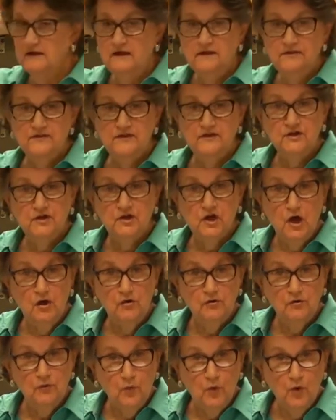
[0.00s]
the
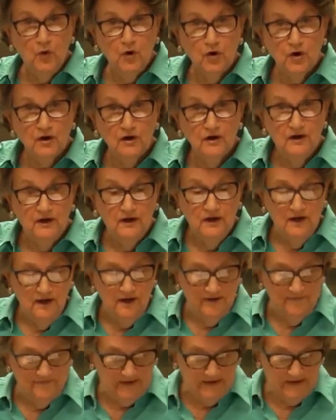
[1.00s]
Dakota War
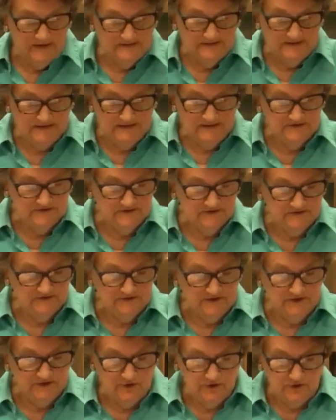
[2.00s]
of
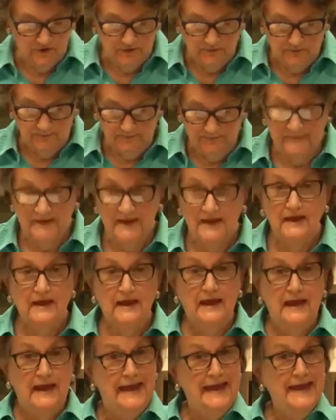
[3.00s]
1862
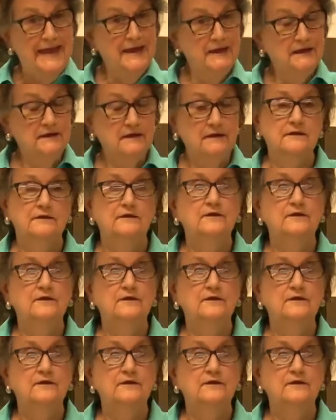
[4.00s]
and,